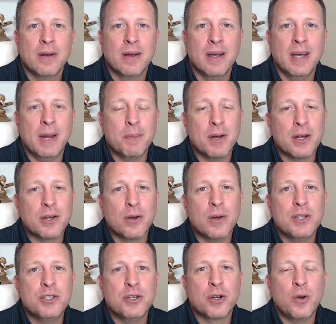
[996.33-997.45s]
And I'm going to
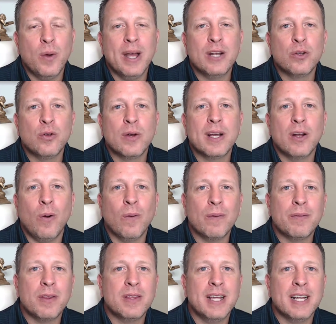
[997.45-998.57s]
encourage you to go ahead and look at all of
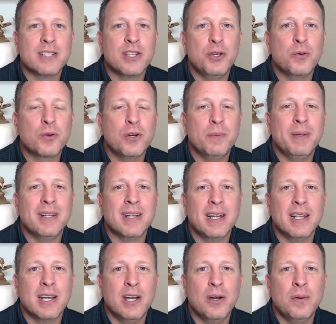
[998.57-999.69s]
the things that you could be letting
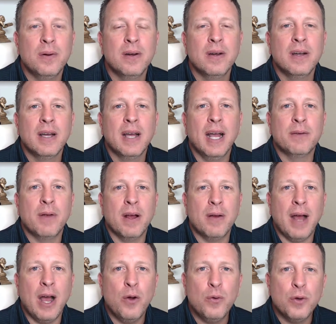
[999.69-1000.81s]
go and
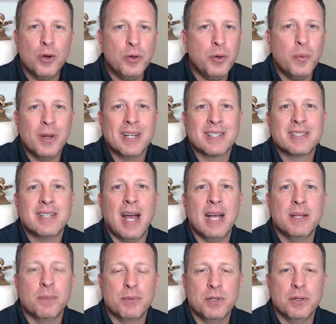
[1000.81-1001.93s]
how, who you would assign
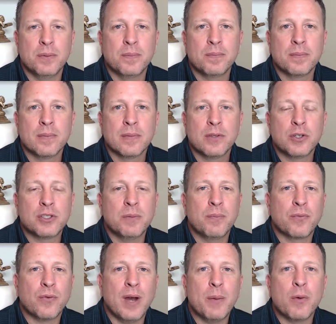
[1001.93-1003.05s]
them to. There's some
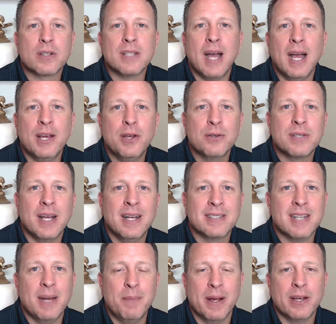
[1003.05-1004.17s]
frameworks I use
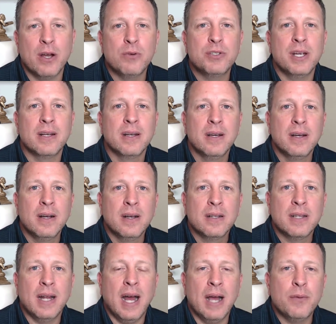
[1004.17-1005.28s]
inside my coaching
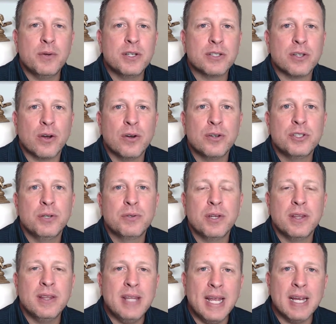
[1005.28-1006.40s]
that I would just urge you to
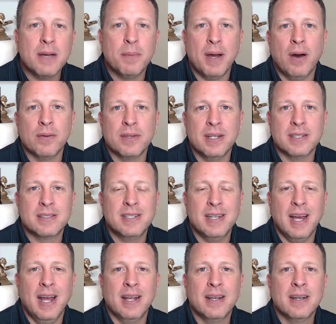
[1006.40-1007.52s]
think about this
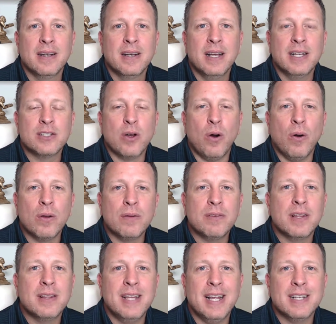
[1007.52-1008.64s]
today. Is all of the
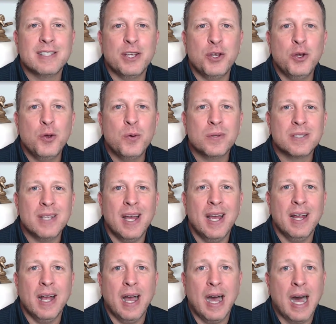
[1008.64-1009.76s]
things that you
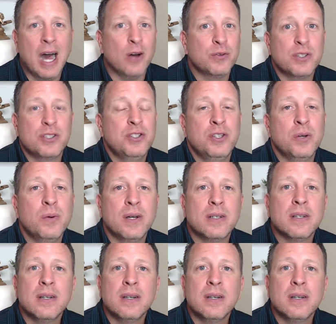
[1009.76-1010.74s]
say, I'll just do it,